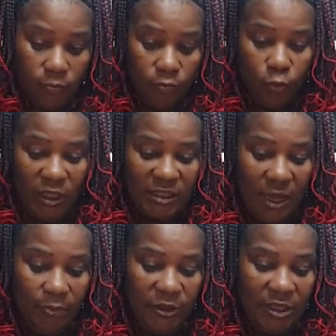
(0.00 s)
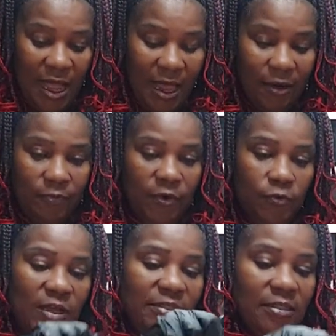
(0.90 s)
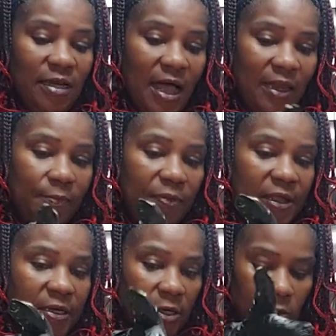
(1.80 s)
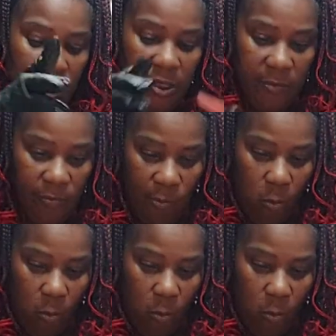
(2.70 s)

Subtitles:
once I put the rest of the jalapeno in,